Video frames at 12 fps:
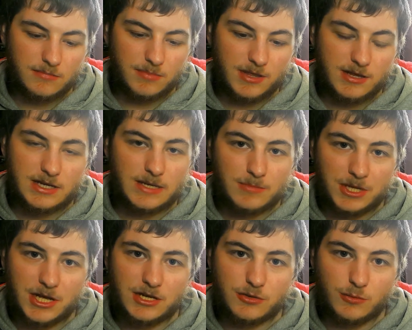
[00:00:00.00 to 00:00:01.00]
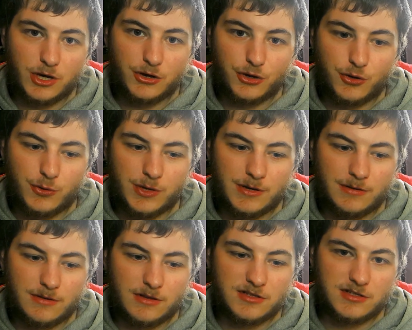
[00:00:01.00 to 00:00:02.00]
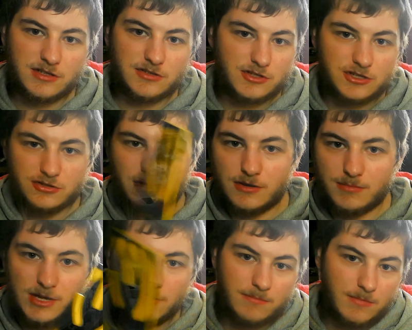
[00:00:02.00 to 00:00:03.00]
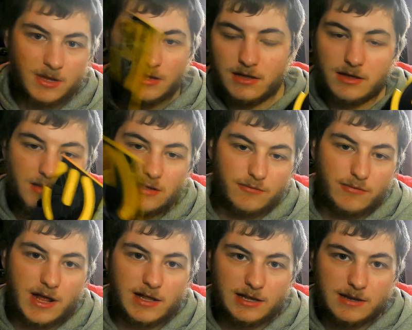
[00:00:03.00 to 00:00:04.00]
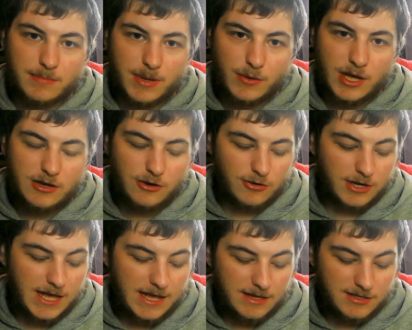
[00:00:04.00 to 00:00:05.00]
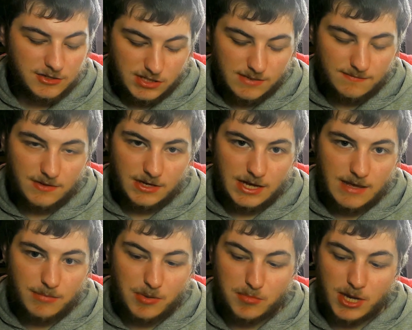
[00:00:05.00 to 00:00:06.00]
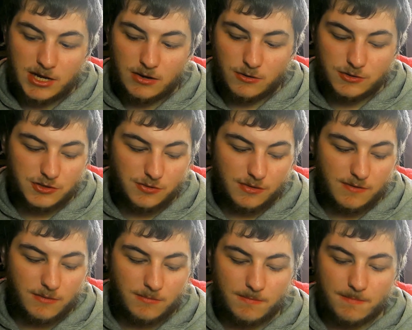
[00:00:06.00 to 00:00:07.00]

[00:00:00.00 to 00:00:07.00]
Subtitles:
By the time you get to where you're going, this is just going to be rattling about in your case. Something to keep in mind also,